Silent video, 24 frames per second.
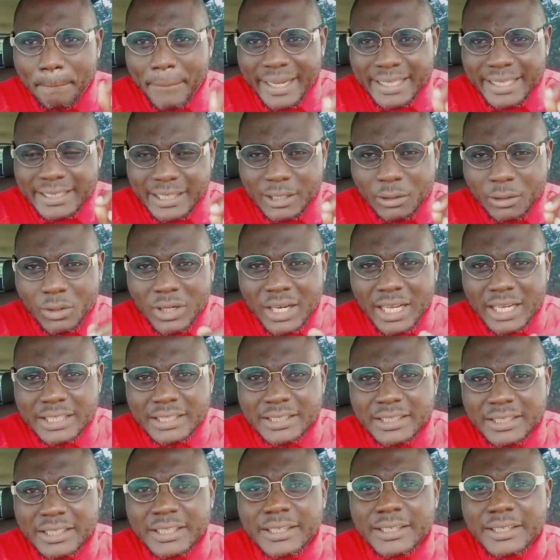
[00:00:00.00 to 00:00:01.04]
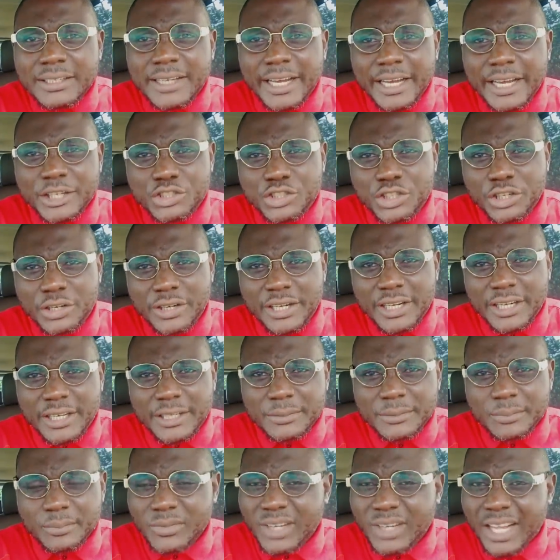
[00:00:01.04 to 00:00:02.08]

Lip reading: particularly Nigeria.